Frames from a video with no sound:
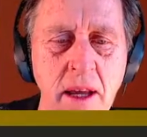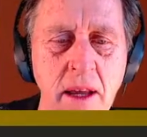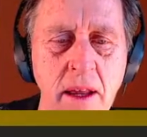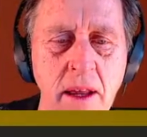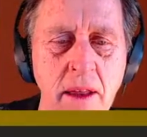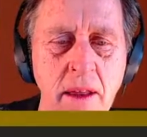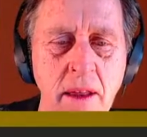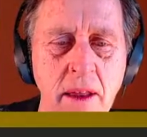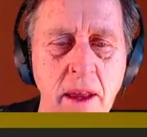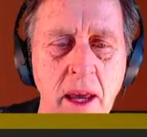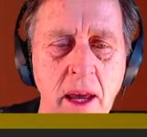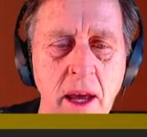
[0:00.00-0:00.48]

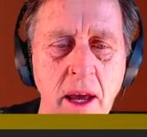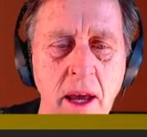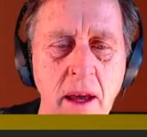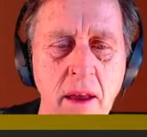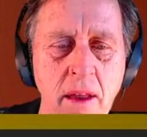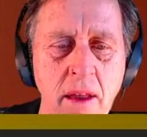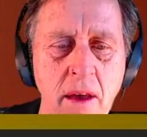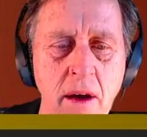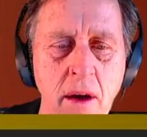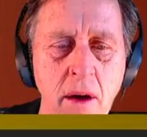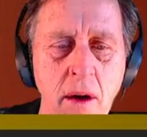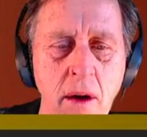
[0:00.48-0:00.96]
the King of
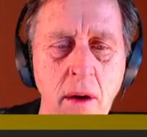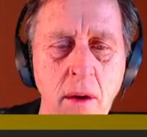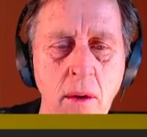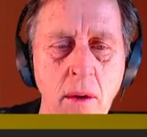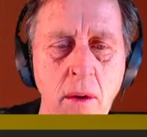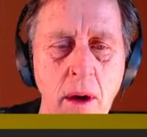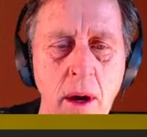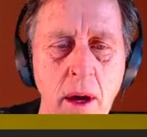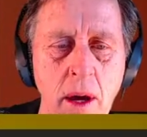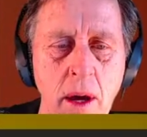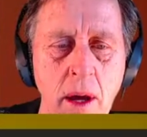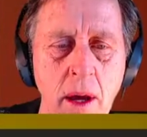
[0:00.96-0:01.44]
the Hill,
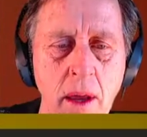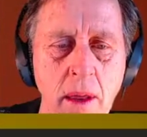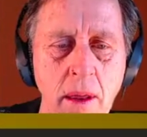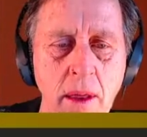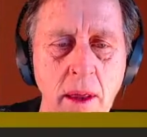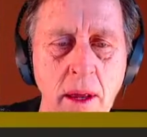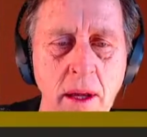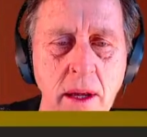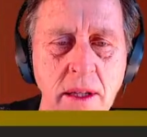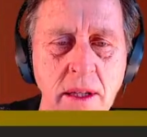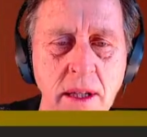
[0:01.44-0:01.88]
there's a